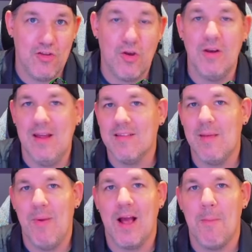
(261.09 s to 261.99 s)
You could easily
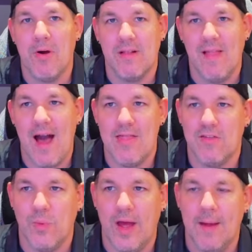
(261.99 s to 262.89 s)
pick up on a lie
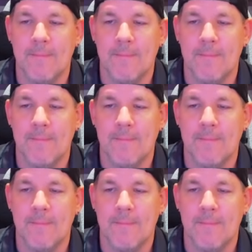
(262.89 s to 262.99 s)
this way.